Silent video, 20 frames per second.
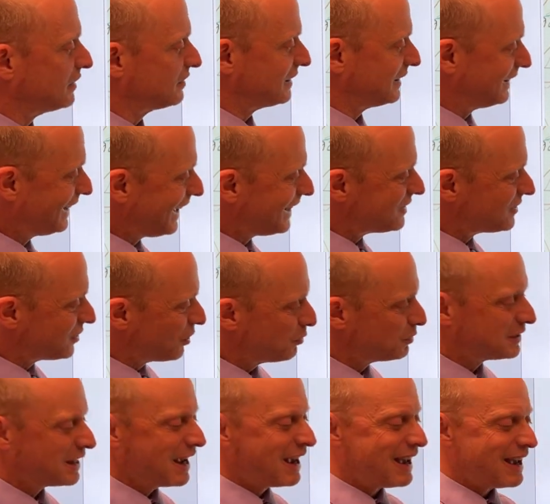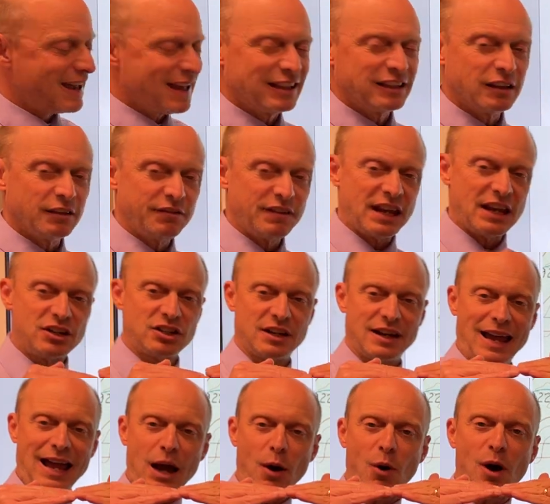and that shows elevation,
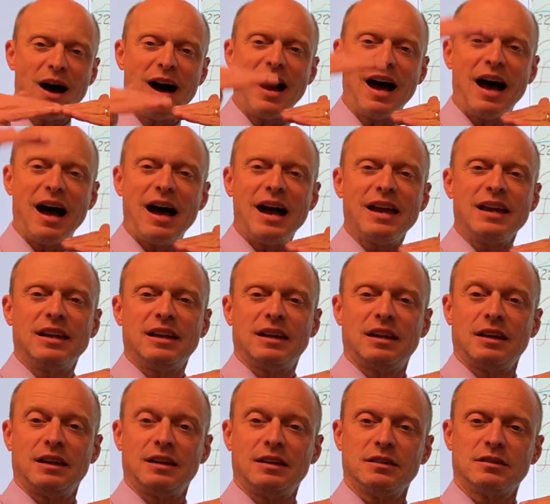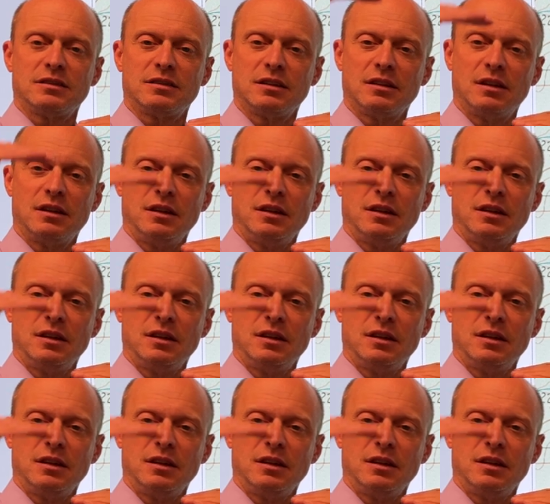how high it is,